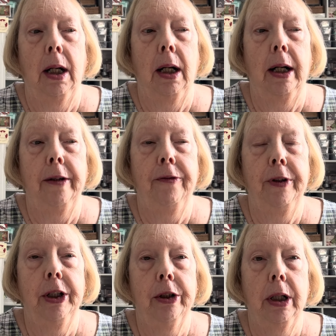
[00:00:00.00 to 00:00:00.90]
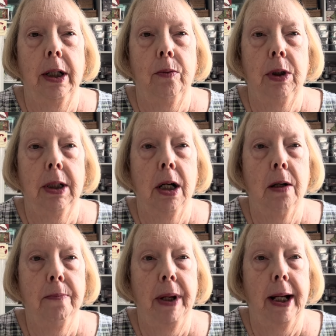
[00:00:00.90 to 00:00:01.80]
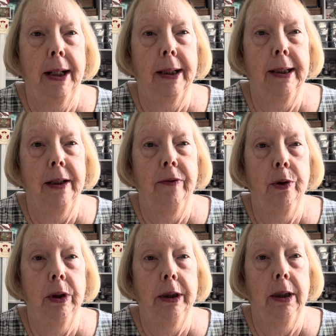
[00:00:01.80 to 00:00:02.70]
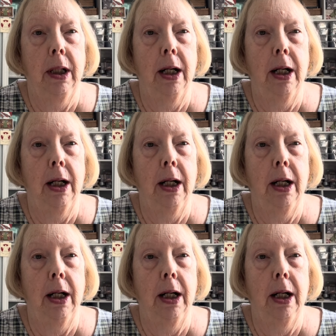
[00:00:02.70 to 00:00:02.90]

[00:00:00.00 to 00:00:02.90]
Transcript: I figured I would come back and give you a little